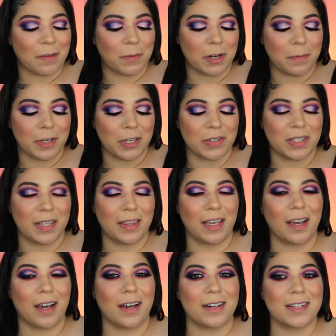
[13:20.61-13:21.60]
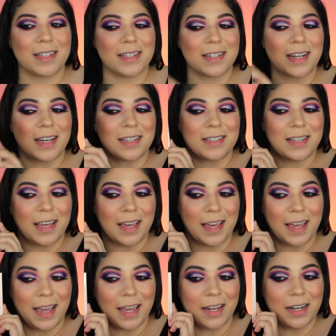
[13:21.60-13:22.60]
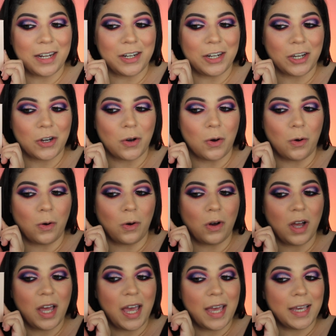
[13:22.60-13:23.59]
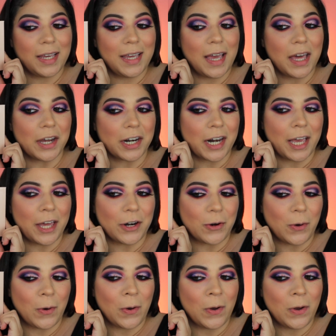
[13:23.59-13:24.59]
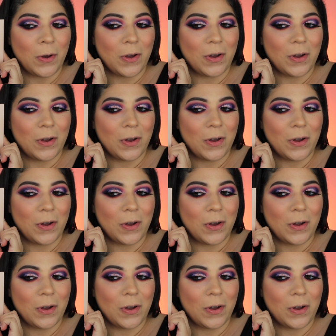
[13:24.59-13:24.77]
I'm going to be using the Anastasia and Nicole Guerrero